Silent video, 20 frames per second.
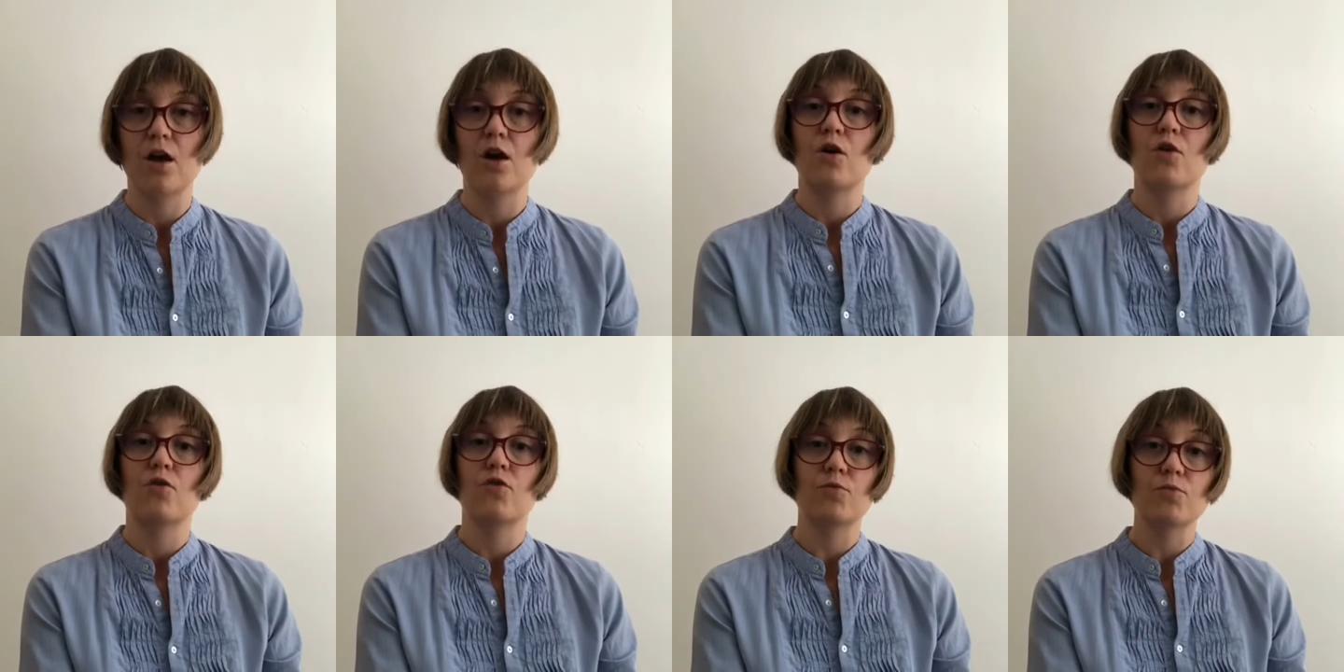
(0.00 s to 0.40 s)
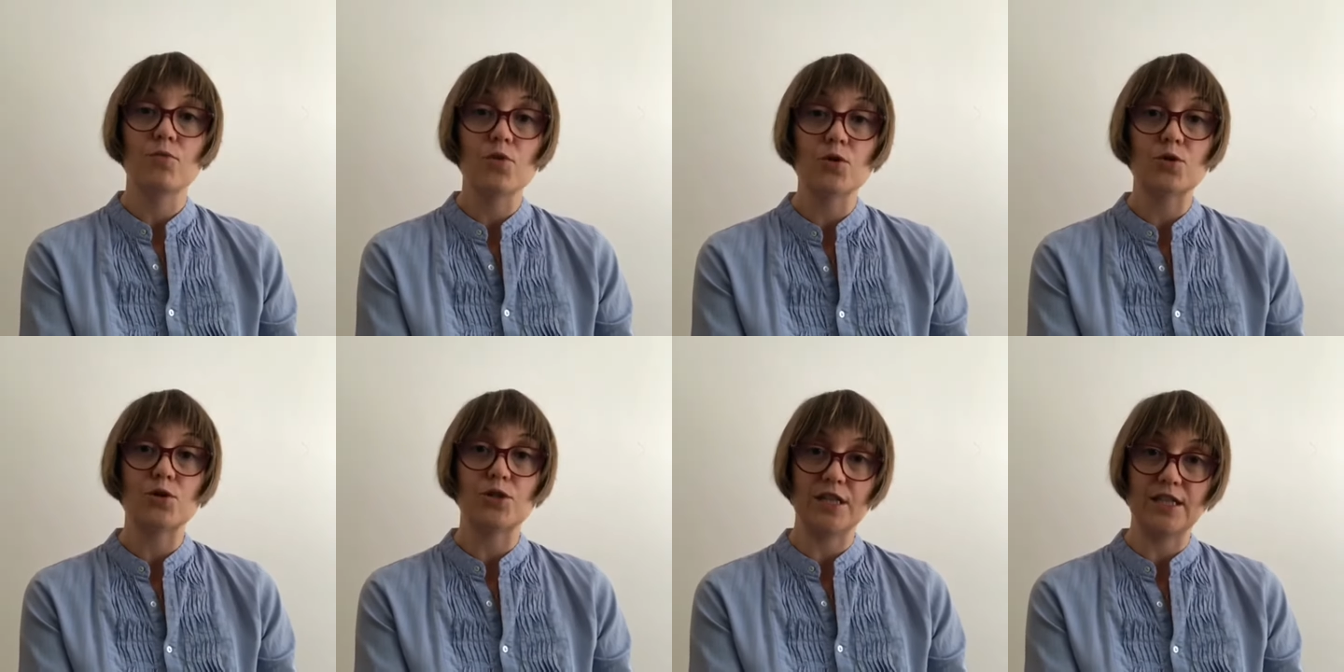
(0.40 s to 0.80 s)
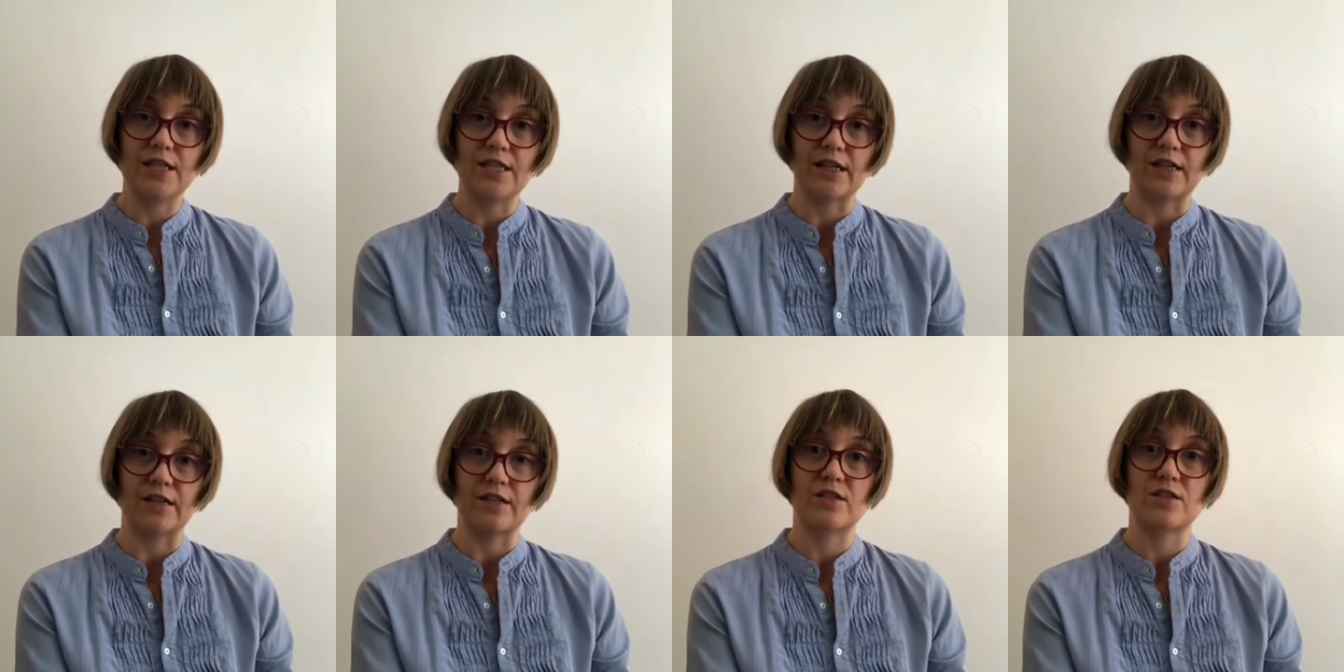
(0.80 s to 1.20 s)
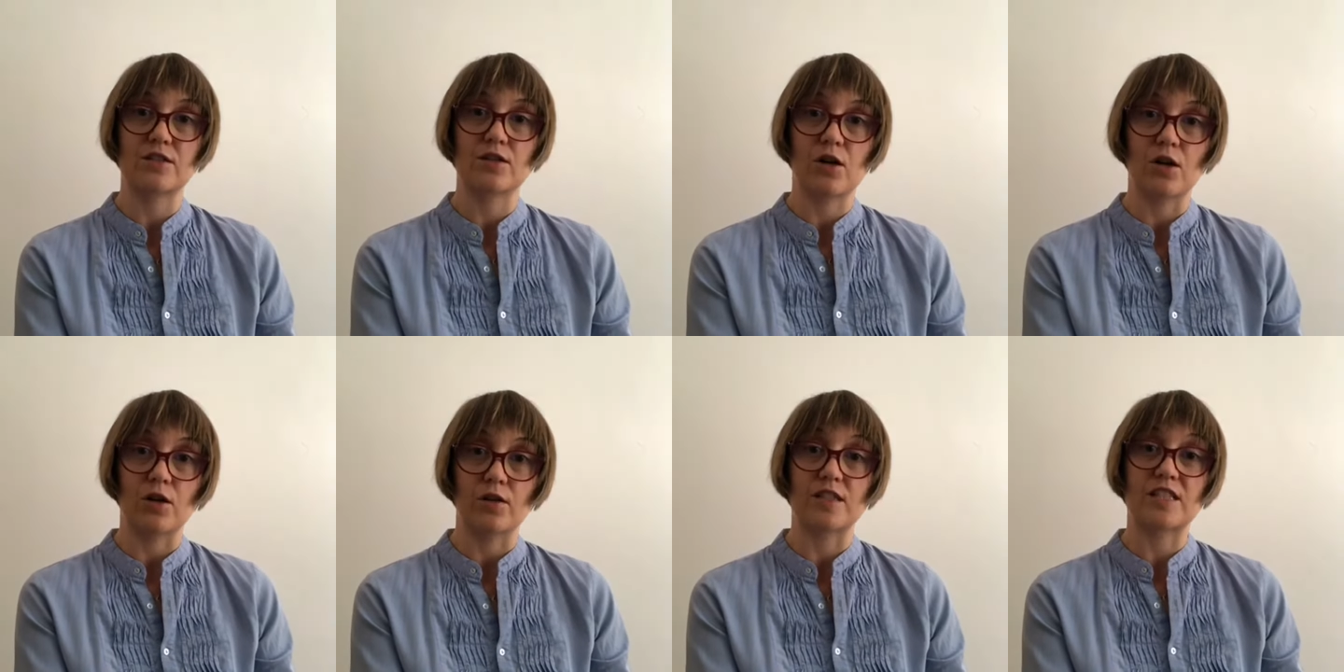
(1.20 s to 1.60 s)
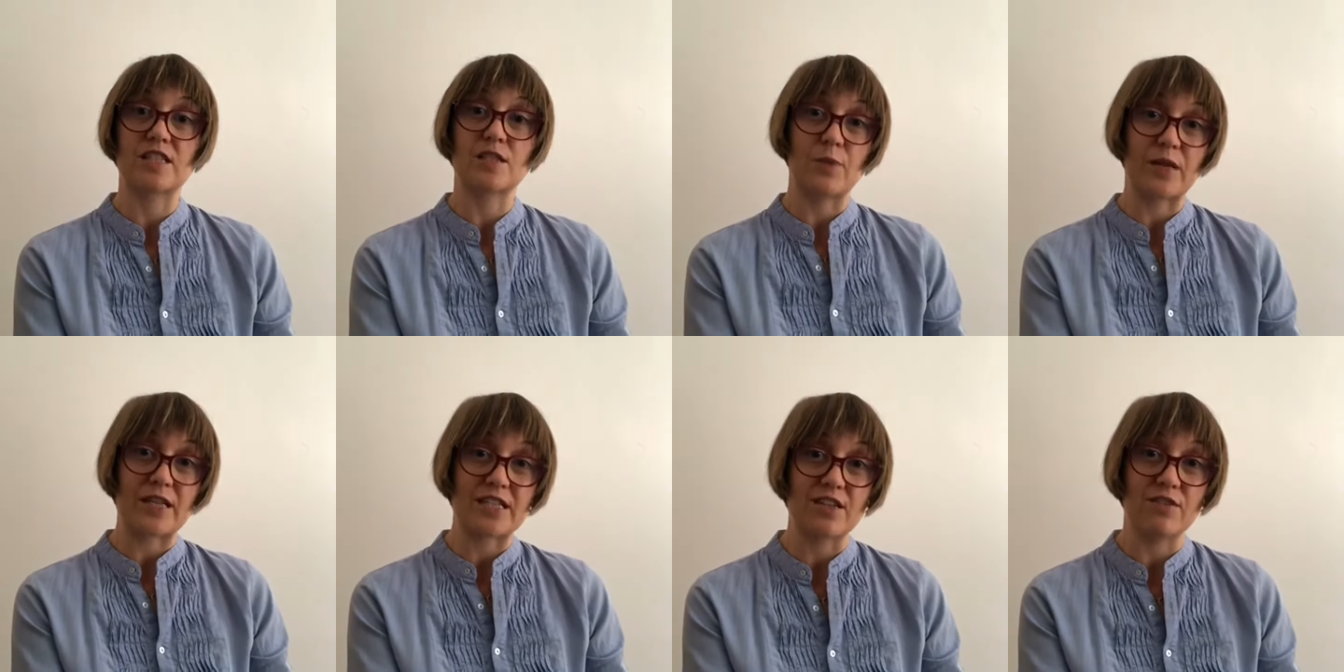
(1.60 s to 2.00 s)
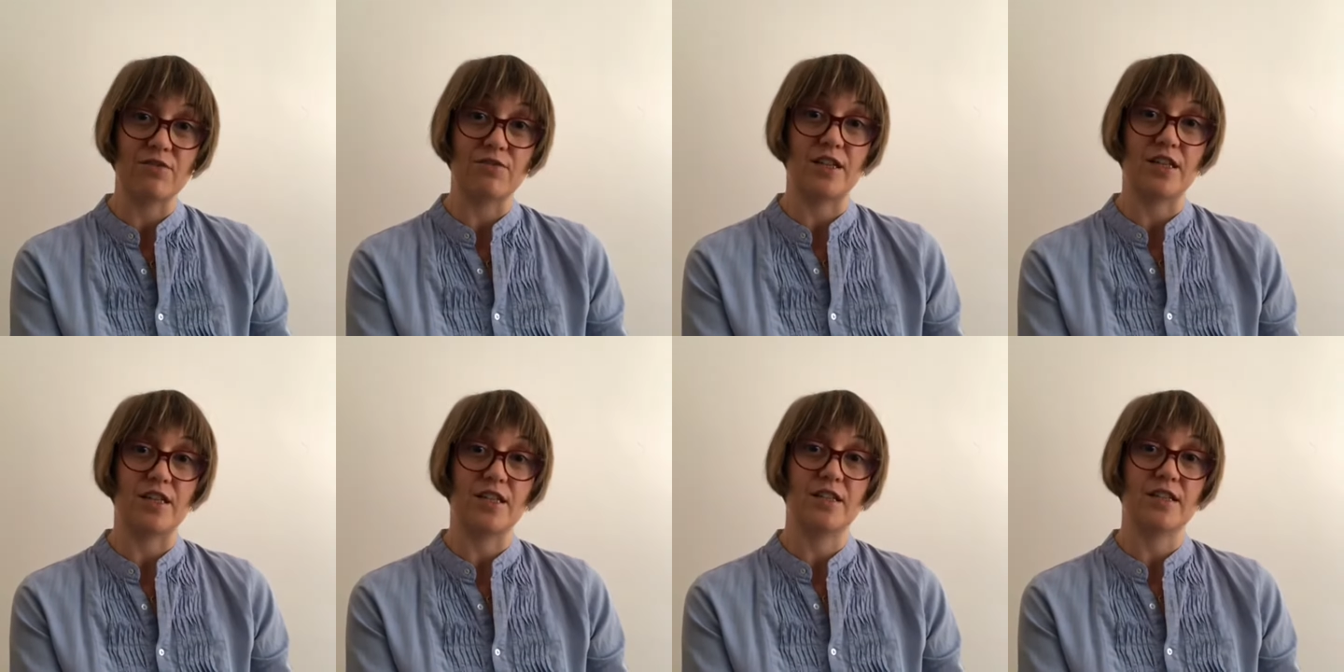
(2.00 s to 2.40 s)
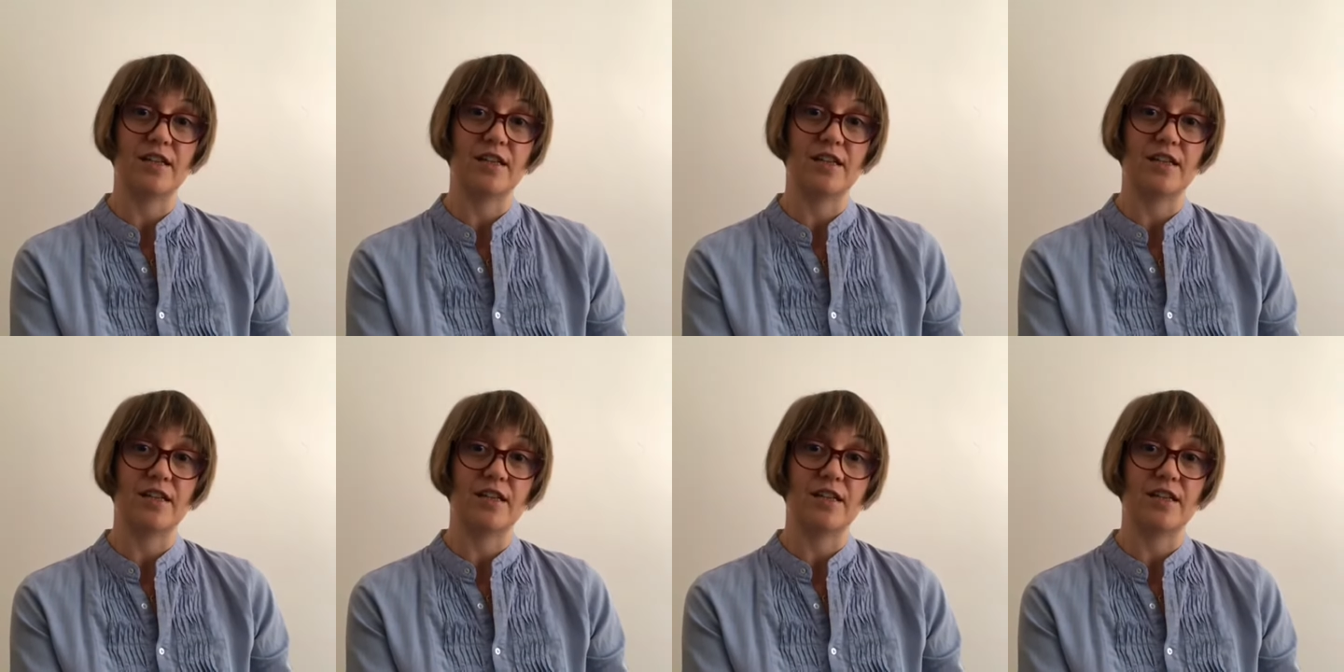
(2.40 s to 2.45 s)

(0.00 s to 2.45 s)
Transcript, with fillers: For more details on specific